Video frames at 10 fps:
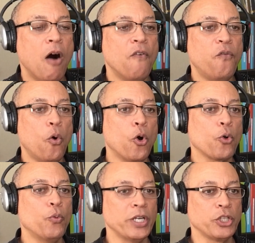
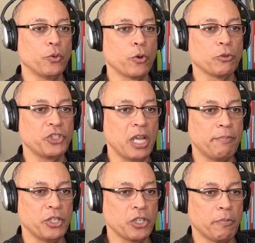for winning the World
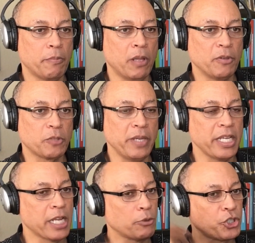Championship of Public
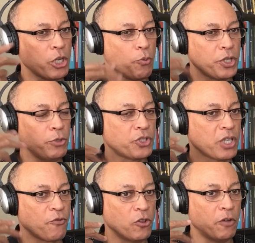Speaking, I'll share with you
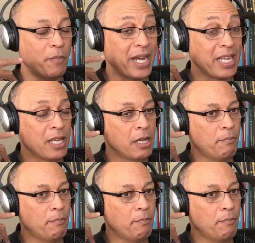several of my